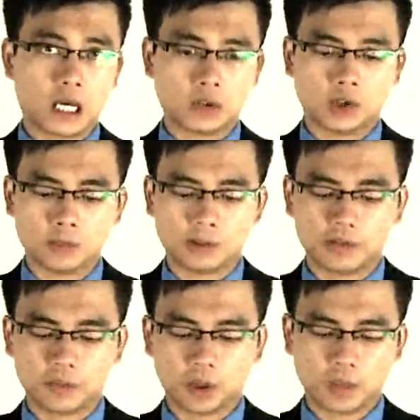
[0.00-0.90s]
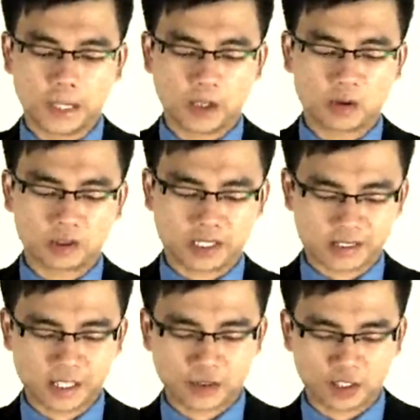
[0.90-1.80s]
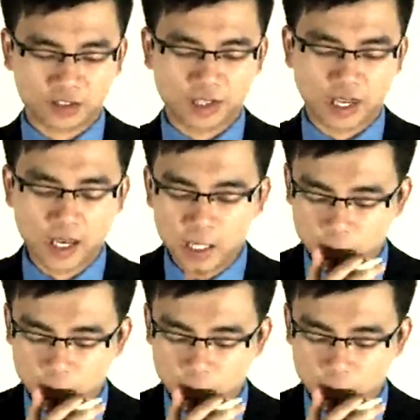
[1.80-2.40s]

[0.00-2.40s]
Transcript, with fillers: non-profit making organisation over here.